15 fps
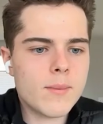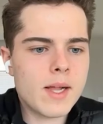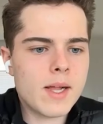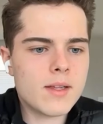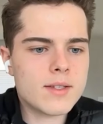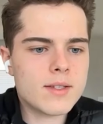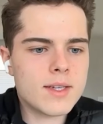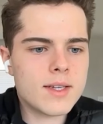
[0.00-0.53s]

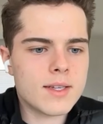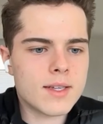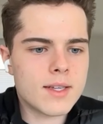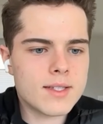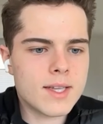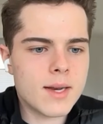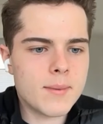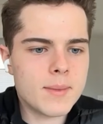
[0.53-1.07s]
Let's see.
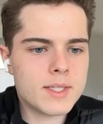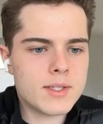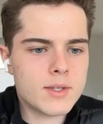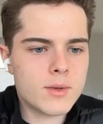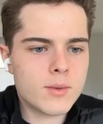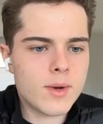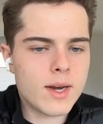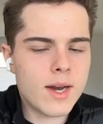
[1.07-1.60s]
Is that a business
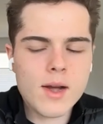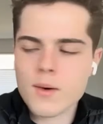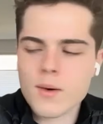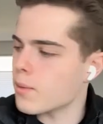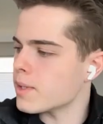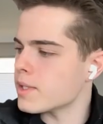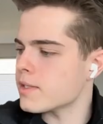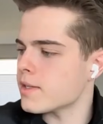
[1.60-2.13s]
you run now, or
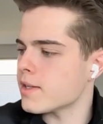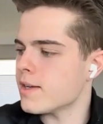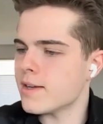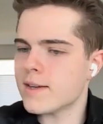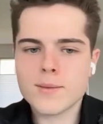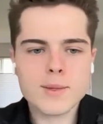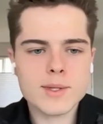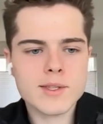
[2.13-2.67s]
what's
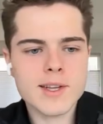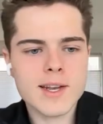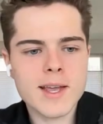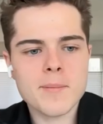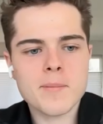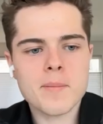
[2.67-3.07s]
the name?